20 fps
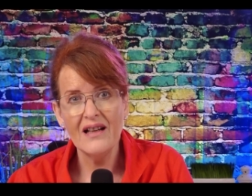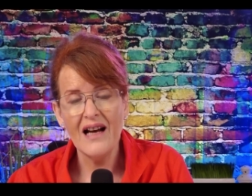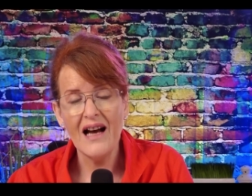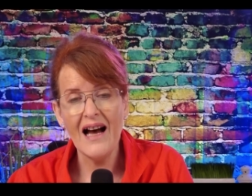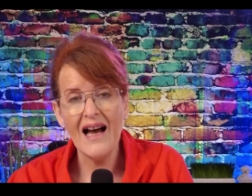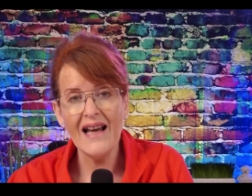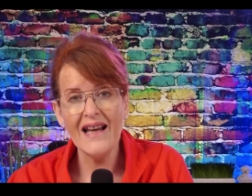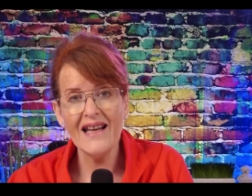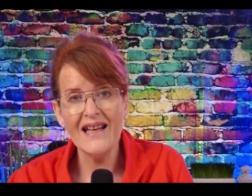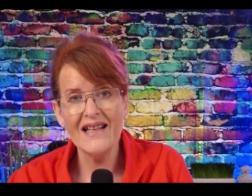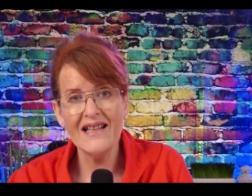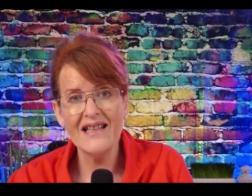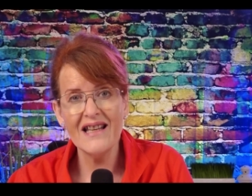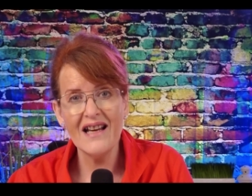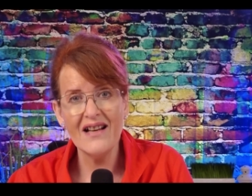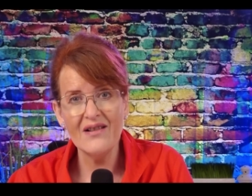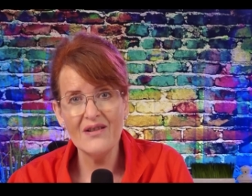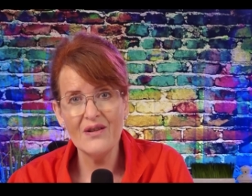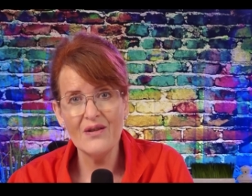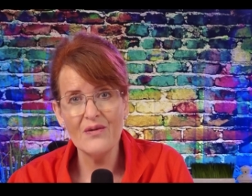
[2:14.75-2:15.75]
I can
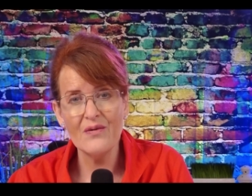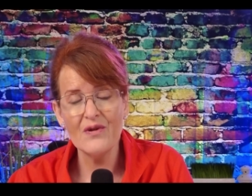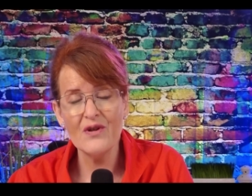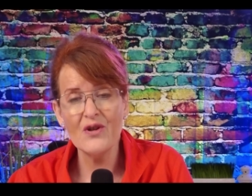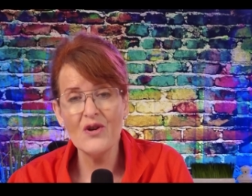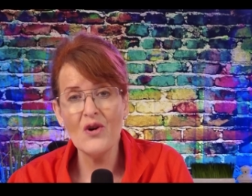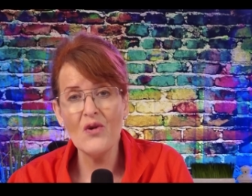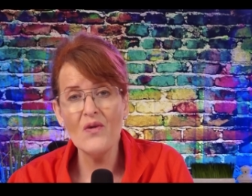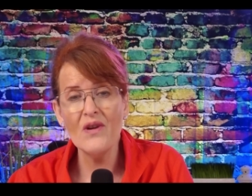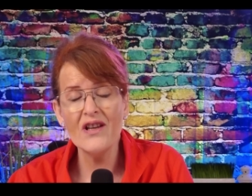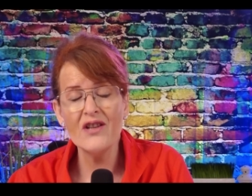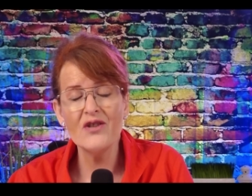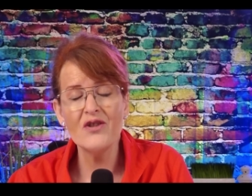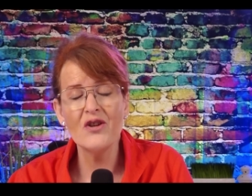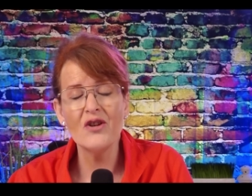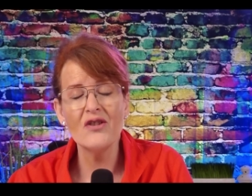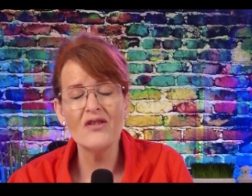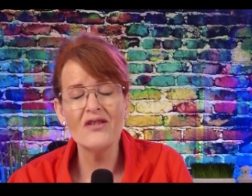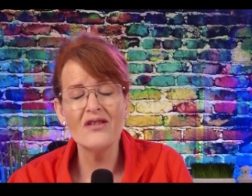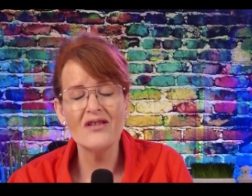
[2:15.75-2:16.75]
tell you so is
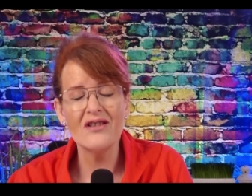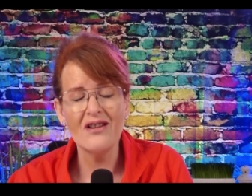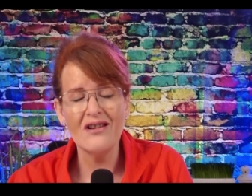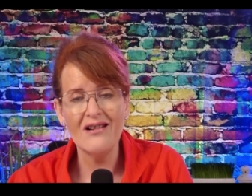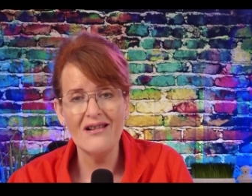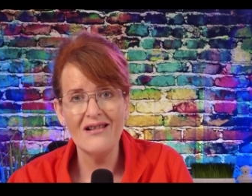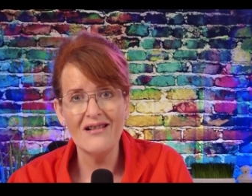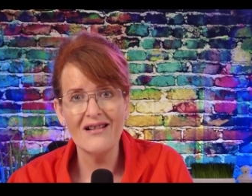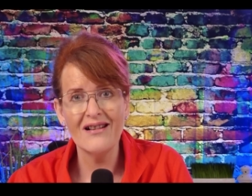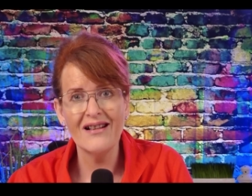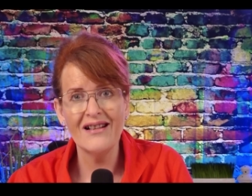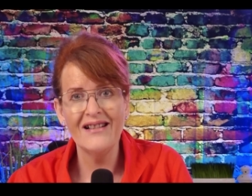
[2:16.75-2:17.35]
your dog.